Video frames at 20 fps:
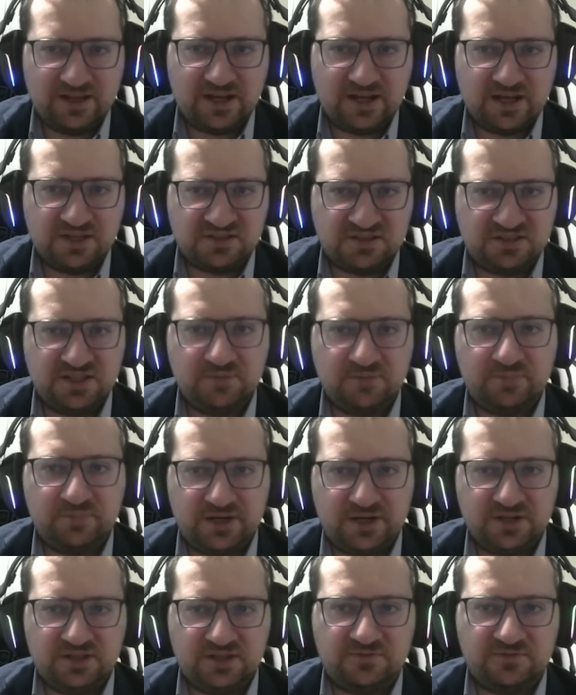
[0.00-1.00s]
as the
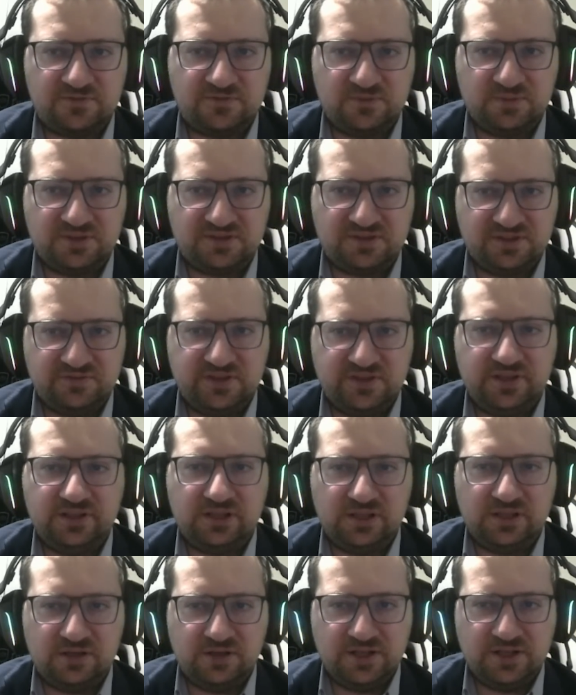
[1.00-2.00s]
imperative from the
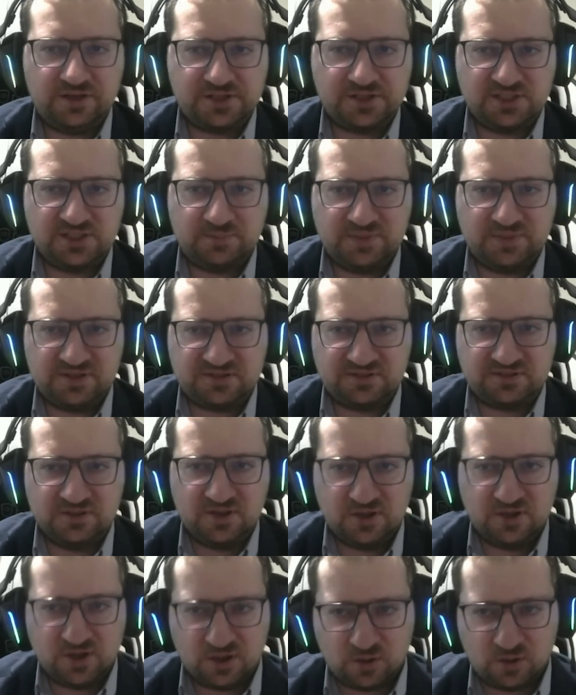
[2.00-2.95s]
civilian leadership is,